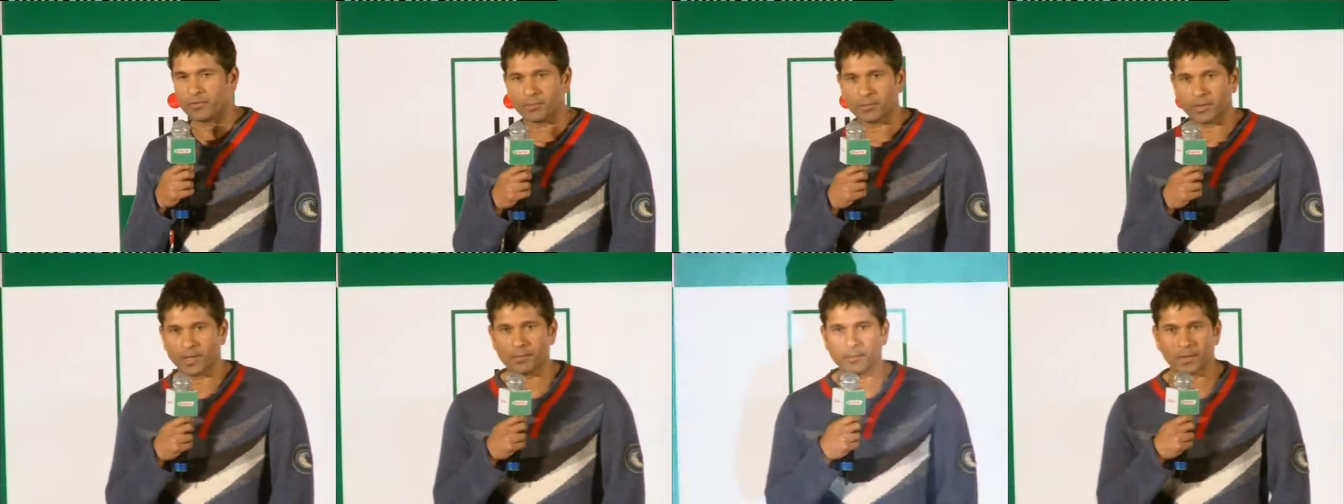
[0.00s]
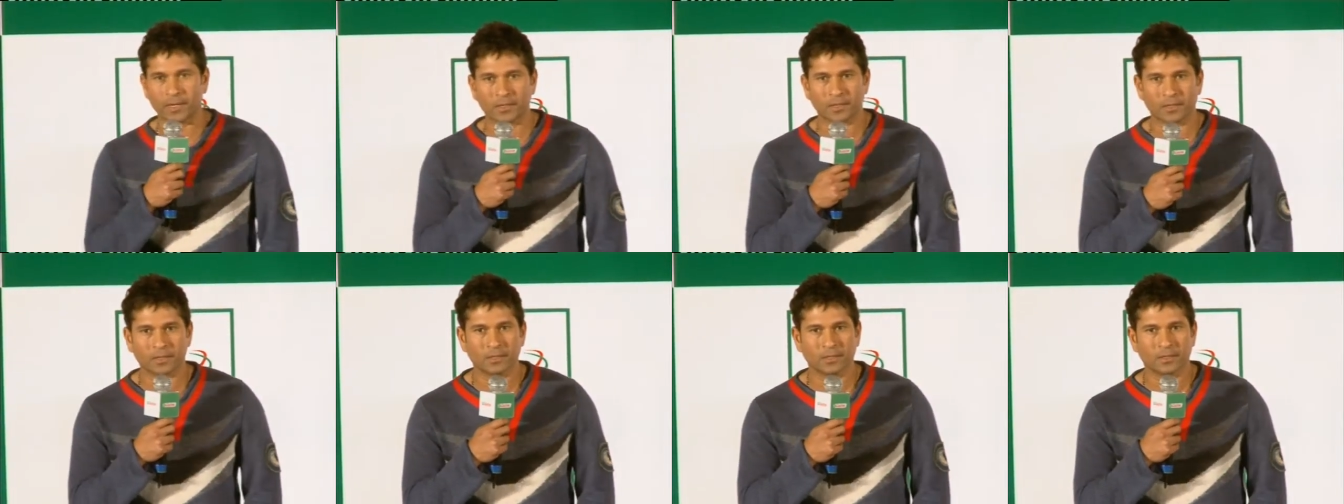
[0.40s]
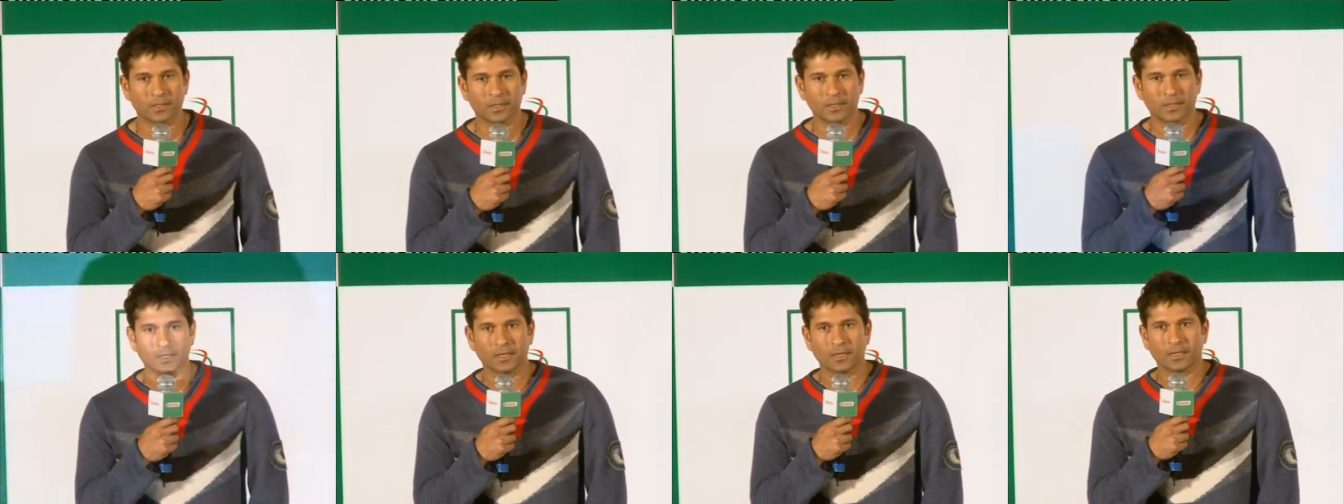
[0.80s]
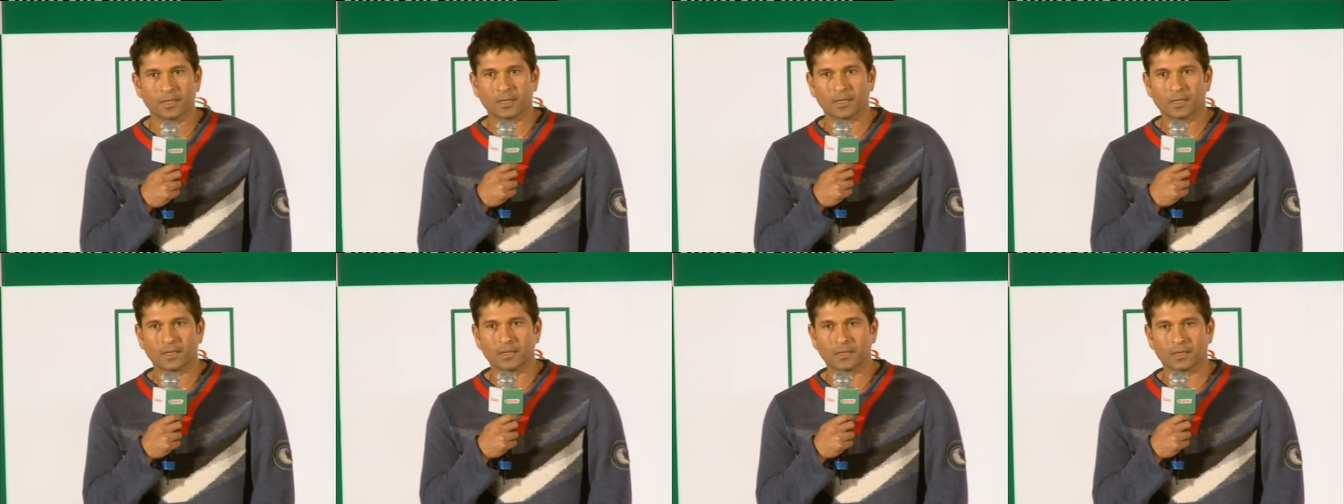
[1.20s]
from them and
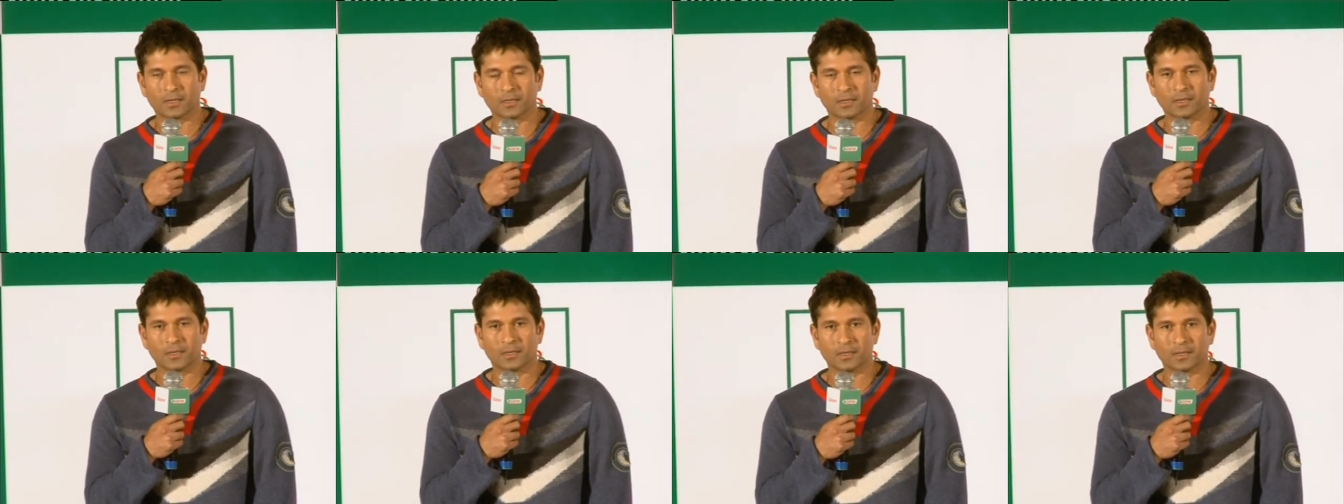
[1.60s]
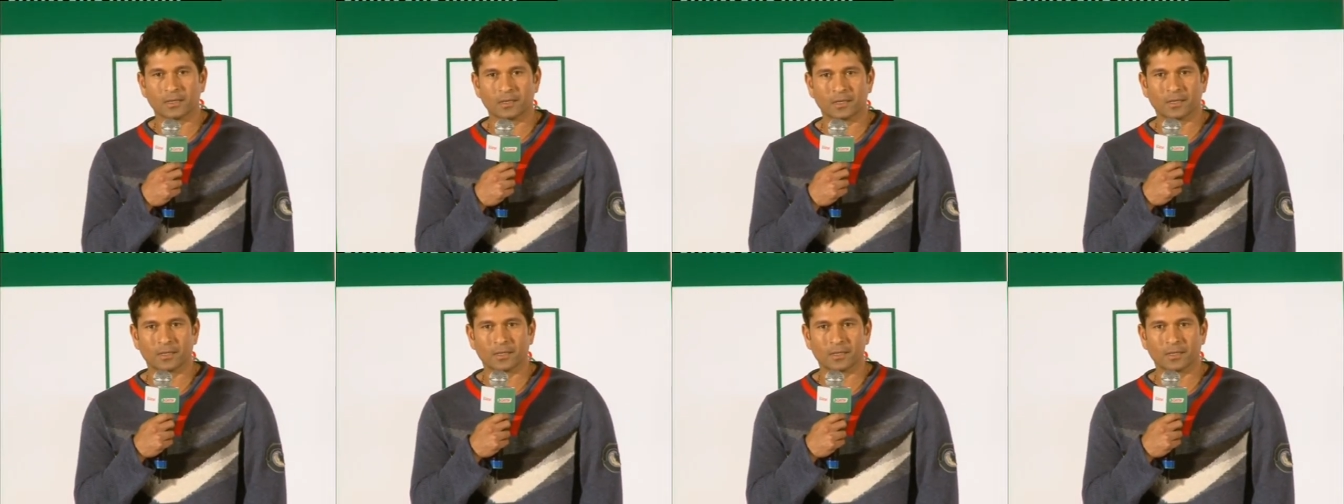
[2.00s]
uh,